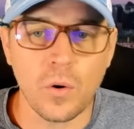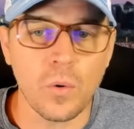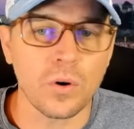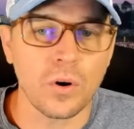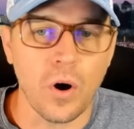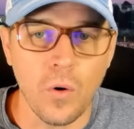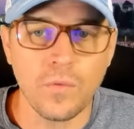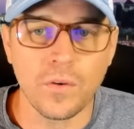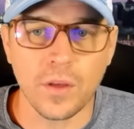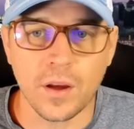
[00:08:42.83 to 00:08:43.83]
quarter
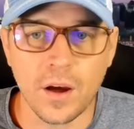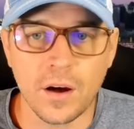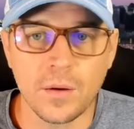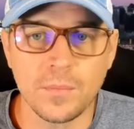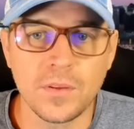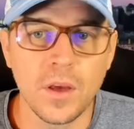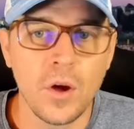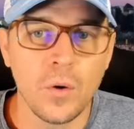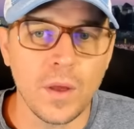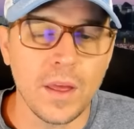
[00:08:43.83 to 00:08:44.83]
over the Cubs.
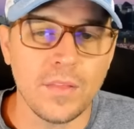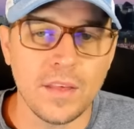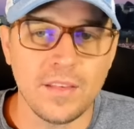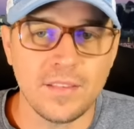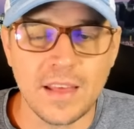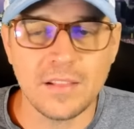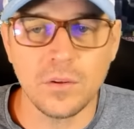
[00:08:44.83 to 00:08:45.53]
We had the St.